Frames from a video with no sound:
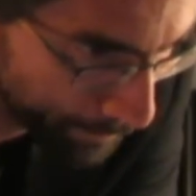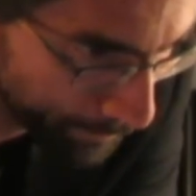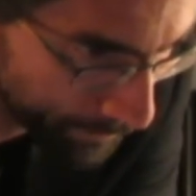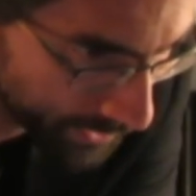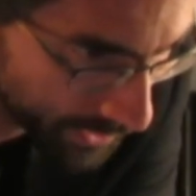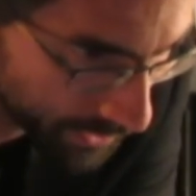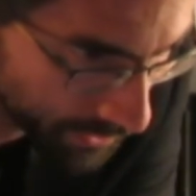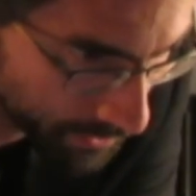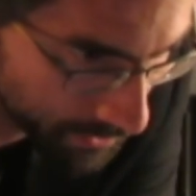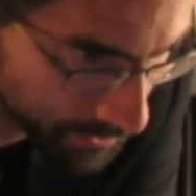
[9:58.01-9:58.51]

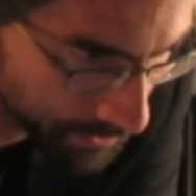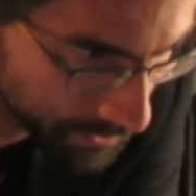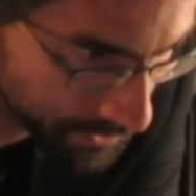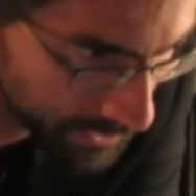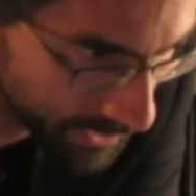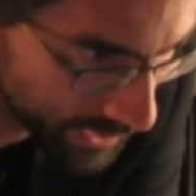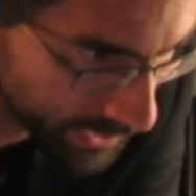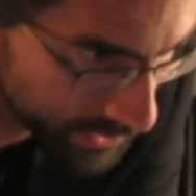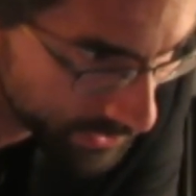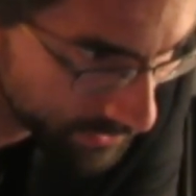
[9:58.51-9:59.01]

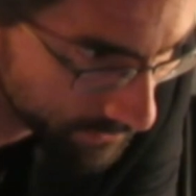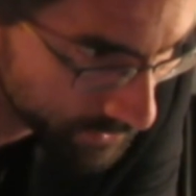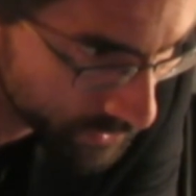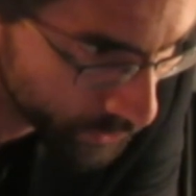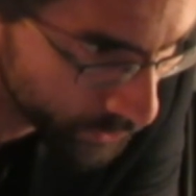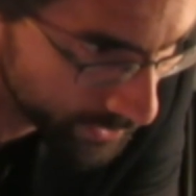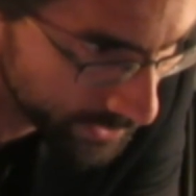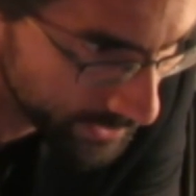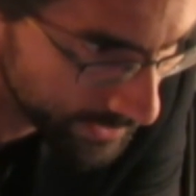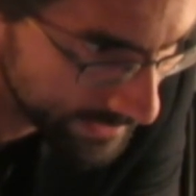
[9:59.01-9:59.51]
apparently as of
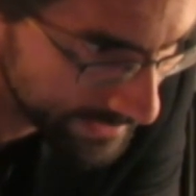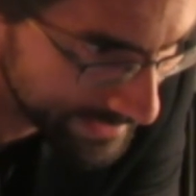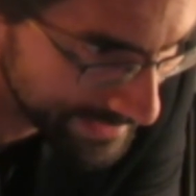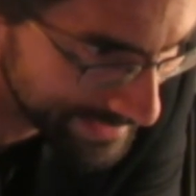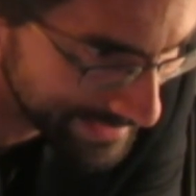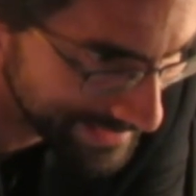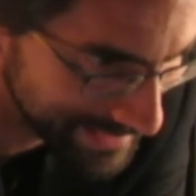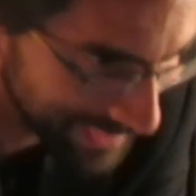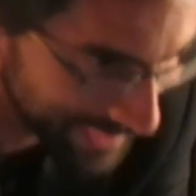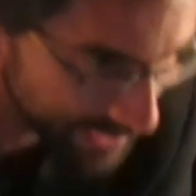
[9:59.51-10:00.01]

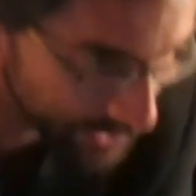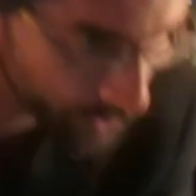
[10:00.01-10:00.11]
2019. I